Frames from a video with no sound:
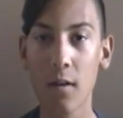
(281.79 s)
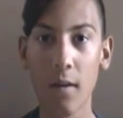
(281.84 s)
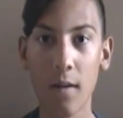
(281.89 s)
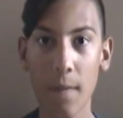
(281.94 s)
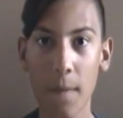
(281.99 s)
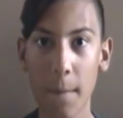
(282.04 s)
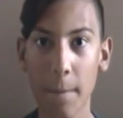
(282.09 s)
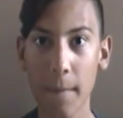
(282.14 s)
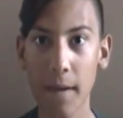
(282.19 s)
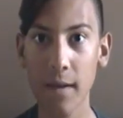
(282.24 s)

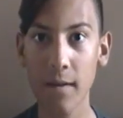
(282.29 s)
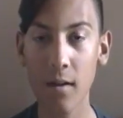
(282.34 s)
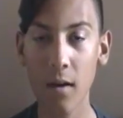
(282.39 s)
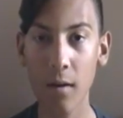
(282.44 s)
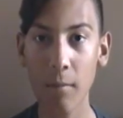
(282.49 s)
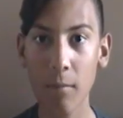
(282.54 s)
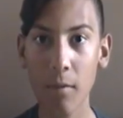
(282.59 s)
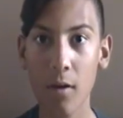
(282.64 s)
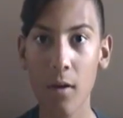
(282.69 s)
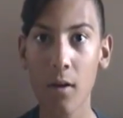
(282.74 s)
In the
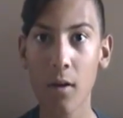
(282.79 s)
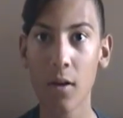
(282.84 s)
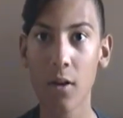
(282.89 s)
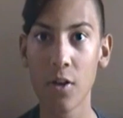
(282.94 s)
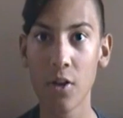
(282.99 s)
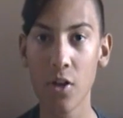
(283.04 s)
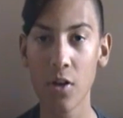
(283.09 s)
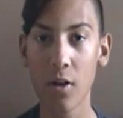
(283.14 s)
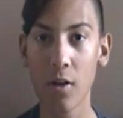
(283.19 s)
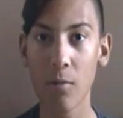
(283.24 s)
meantime,
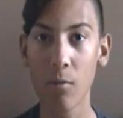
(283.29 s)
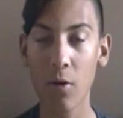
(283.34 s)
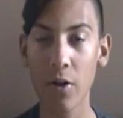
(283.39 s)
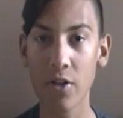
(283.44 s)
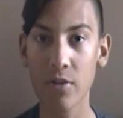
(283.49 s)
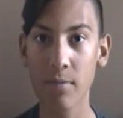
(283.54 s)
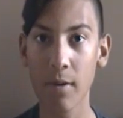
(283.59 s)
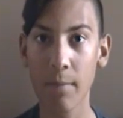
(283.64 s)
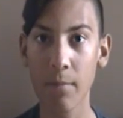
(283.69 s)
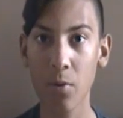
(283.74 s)
you can
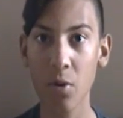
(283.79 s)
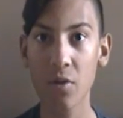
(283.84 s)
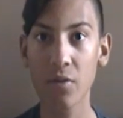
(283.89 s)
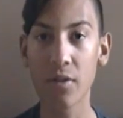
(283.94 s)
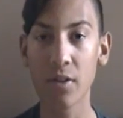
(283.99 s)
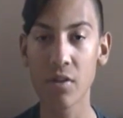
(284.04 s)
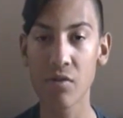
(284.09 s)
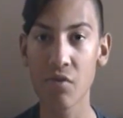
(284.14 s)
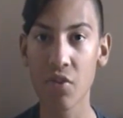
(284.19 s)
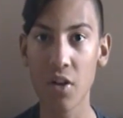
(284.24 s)
watch my
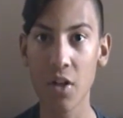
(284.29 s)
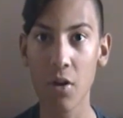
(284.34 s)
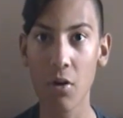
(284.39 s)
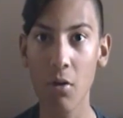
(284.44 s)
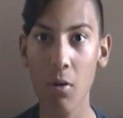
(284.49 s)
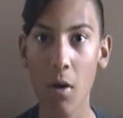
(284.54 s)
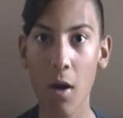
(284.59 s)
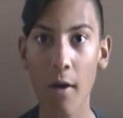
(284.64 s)
previous video